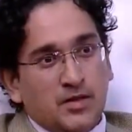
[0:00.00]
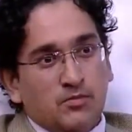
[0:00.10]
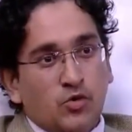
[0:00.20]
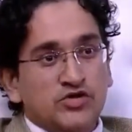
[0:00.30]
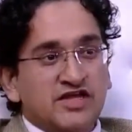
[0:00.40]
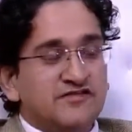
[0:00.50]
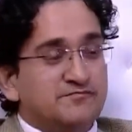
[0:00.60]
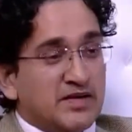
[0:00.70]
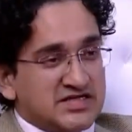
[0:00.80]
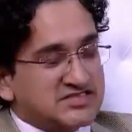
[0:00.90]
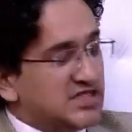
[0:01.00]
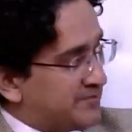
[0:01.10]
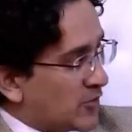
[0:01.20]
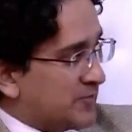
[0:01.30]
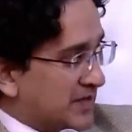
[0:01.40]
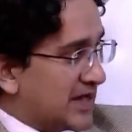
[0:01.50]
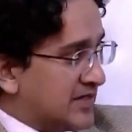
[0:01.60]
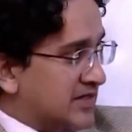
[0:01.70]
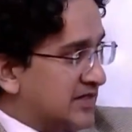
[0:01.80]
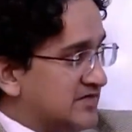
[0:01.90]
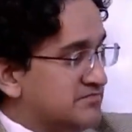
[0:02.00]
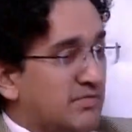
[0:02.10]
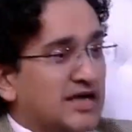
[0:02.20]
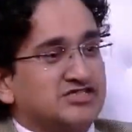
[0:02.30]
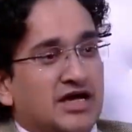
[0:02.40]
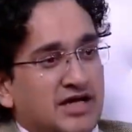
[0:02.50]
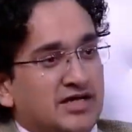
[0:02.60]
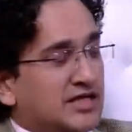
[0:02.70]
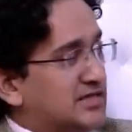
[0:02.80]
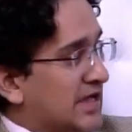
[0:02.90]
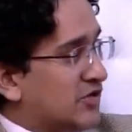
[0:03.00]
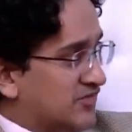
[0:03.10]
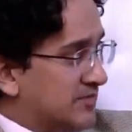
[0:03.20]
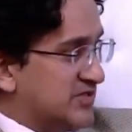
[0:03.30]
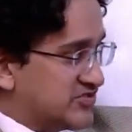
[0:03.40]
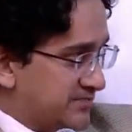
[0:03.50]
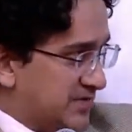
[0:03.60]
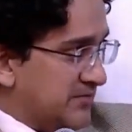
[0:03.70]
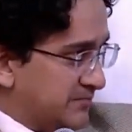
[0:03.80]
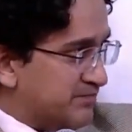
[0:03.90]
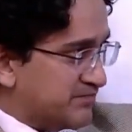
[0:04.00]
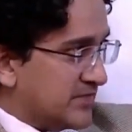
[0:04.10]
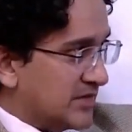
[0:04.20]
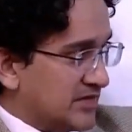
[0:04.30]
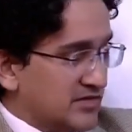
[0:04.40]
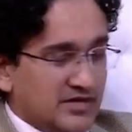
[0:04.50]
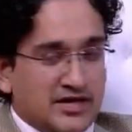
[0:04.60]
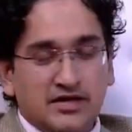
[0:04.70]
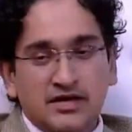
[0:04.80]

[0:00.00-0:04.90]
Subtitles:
Modi's personal popularity is much higher than that of the BJP, right?